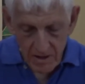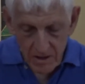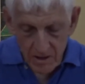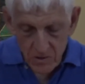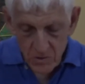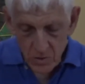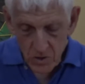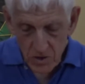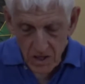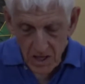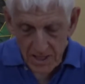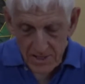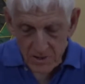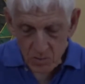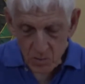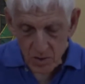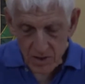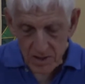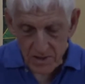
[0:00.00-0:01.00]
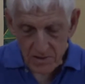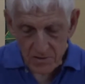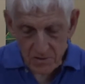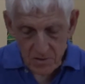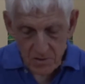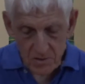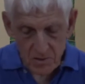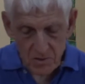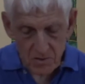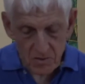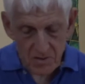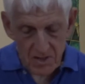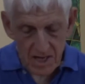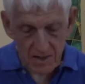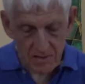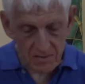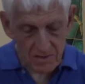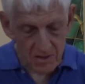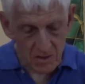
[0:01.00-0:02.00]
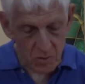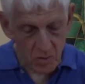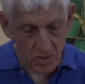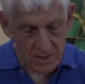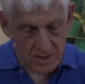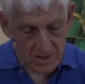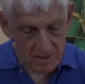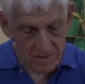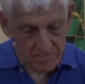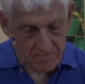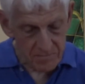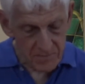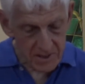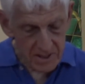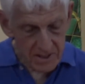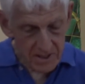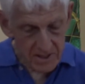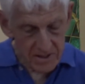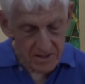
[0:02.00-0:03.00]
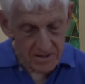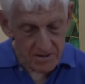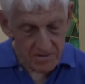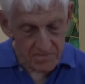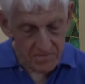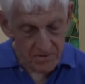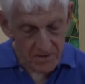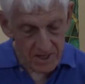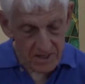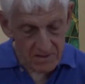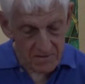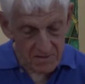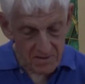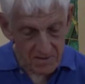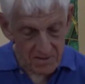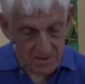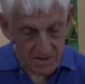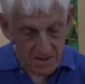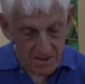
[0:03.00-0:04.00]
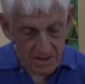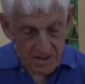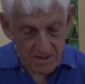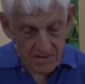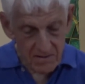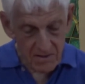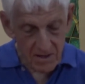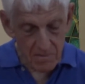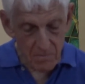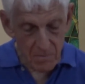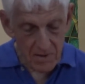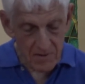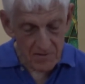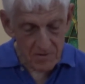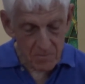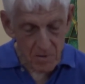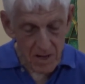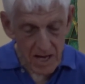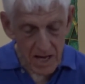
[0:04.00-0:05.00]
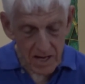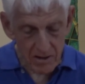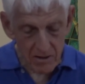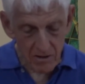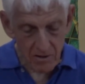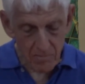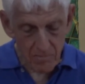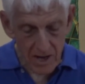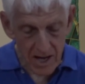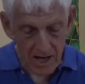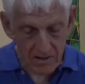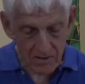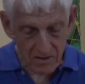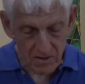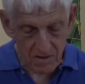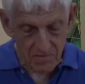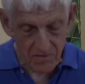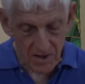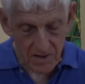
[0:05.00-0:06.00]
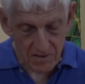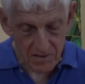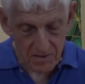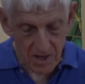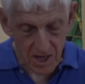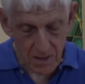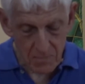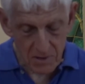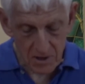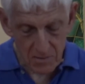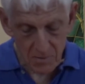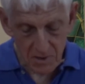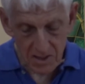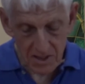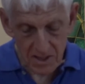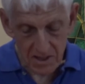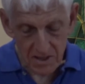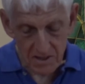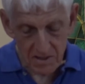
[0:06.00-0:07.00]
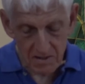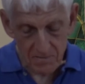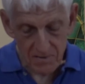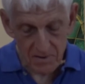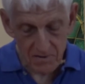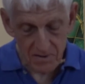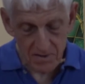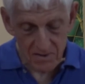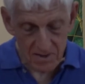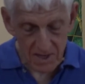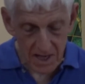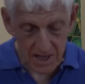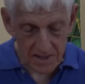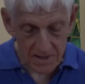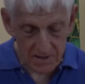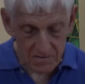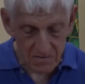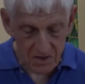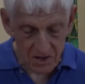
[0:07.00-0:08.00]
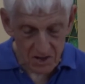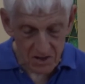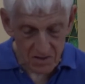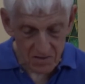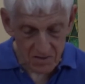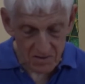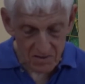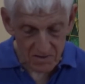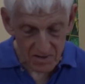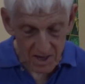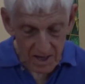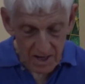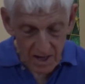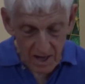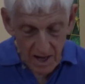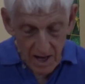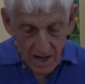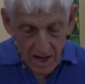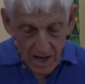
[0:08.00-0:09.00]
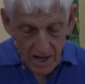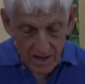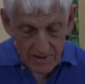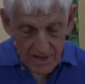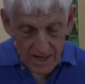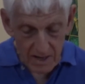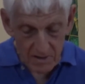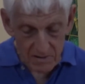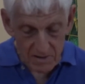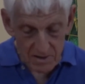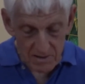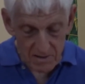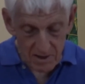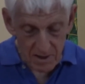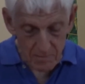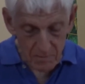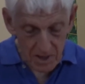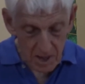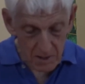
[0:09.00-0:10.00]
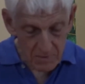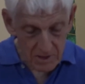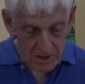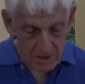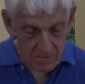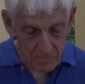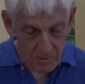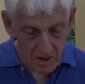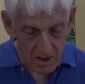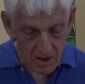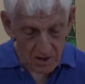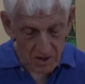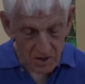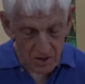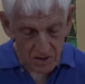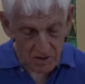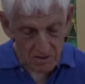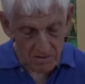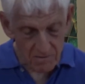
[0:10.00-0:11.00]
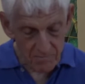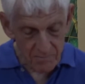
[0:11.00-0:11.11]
July 20th, 2020. Dear friends, some months back, your pastor, Father Thomas Bunnell of the Society of Jesus, announced his upcoming departure.